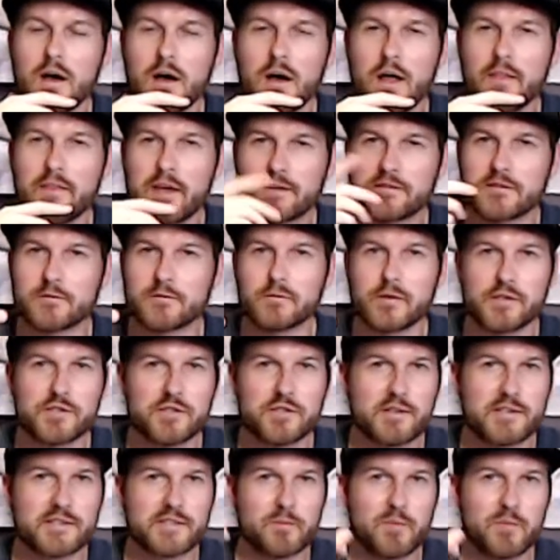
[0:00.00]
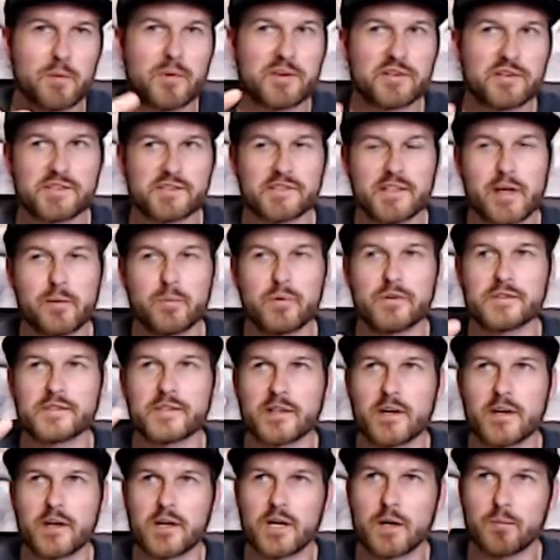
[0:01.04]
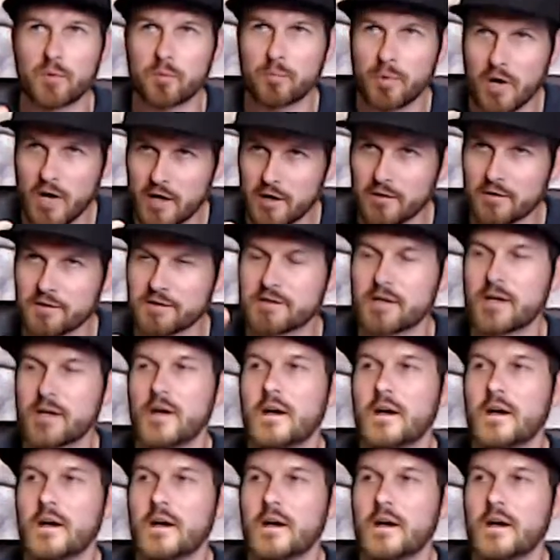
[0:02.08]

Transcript: Thanks to Richard, he sent me a bunch of samples. I got a couple bottles.